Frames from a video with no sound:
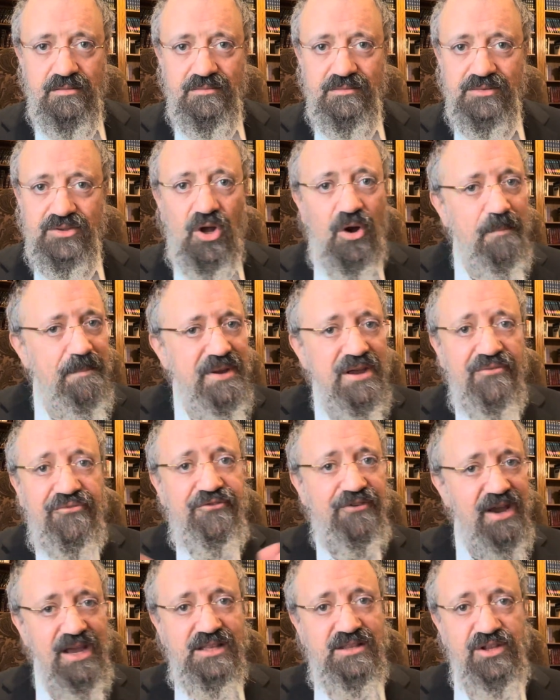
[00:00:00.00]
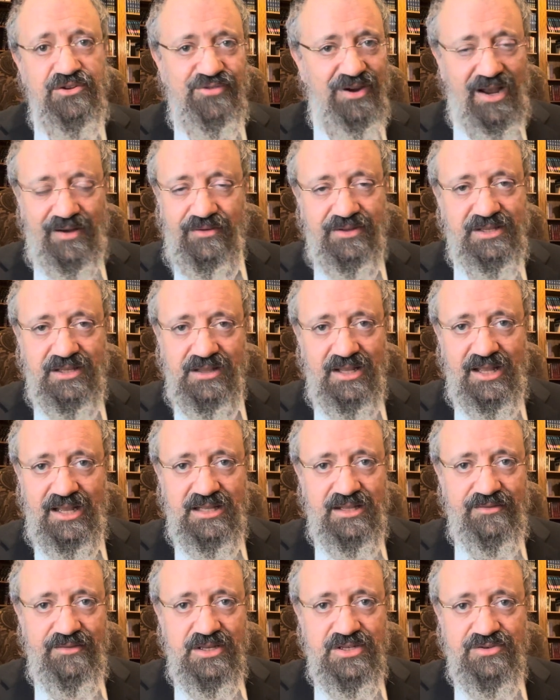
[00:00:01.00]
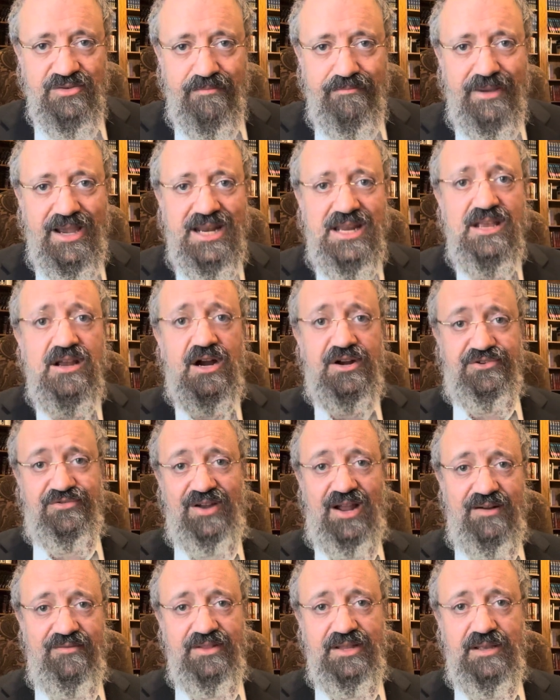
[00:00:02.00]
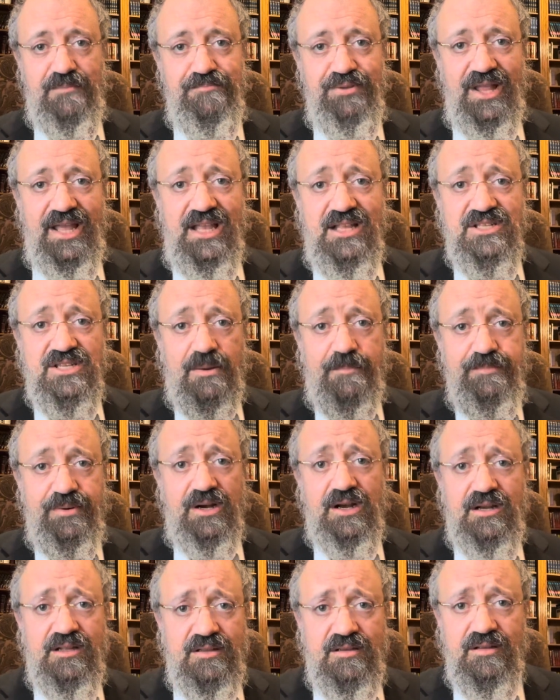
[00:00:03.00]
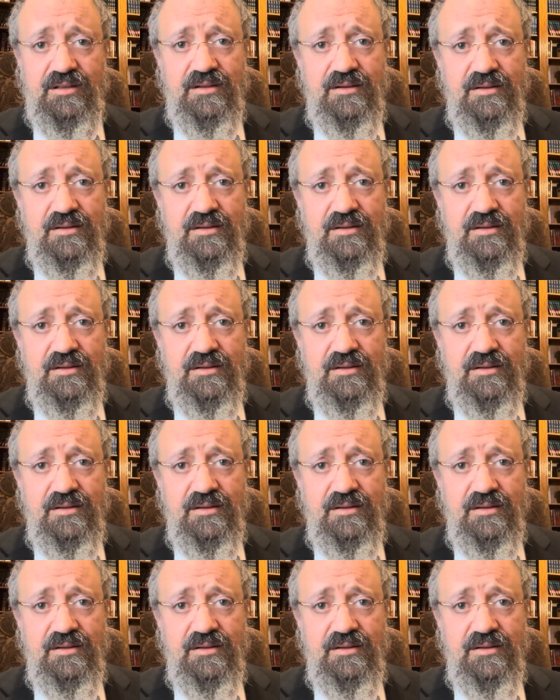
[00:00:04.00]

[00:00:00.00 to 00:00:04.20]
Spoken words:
Don't be afraid to travel to the land of Israel. Many are traveling. Planes are booked.